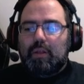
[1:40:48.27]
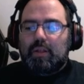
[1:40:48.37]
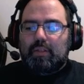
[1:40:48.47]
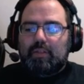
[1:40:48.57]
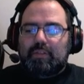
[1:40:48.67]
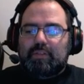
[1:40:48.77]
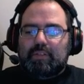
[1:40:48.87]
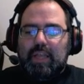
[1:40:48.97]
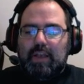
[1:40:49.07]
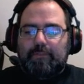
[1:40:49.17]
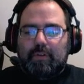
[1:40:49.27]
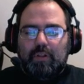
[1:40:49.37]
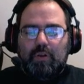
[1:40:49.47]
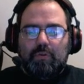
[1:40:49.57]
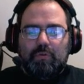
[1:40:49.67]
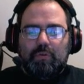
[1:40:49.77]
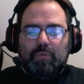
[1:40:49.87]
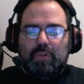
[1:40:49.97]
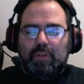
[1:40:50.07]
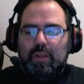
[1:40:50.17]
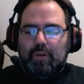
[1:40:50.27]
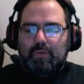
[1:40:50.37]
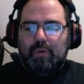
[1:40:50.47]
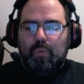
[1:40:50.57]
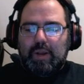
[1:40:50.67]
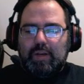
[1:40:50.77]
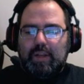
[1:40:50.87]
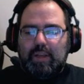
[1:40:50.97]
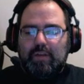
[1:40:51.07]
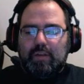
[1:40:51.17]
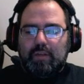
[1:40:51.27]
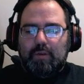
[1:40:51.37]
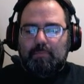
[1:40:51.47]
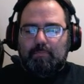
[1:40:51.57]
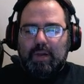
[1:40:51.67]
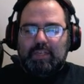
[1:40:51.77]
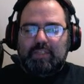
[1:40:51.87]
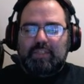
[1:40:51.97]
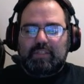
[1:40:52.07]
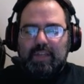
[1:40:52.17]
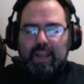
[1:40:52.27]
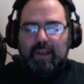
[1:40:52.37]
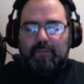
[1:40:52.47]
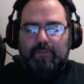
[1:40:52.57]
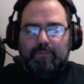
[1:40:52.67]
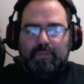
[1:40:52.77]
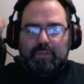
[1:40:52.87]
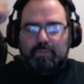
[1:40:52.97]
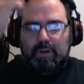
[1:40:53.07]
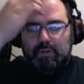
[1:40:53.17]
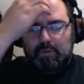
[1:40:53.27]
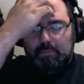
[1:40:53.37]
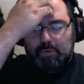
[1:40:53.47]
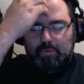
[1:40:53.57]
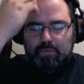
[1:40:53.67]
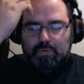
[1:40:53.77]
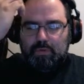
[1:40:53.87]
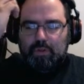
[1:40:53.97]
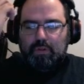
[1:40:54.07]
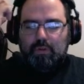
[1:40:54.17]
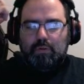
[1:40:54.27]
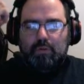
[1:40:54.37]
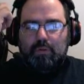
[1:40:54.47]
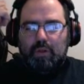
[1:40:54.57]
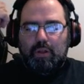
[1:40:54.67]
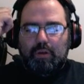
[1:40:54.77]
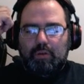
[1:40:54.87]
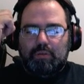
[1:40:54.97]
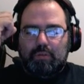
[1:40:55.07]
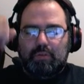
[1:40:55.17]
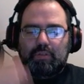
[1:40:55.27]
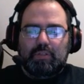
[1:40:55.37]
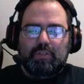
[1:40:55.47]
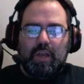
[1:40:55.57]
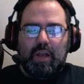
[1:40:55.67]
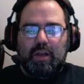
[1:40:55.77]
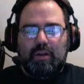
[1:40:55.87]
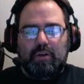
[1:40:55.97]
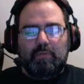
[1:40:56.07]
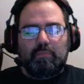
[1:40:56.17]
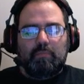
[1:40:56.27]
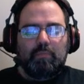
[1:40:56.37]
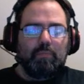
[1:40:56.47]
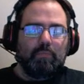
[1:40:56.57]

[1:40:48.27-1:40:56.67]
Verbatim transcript: The staff glows with an eerie white light. My staff, the spectre moans. Then it is time.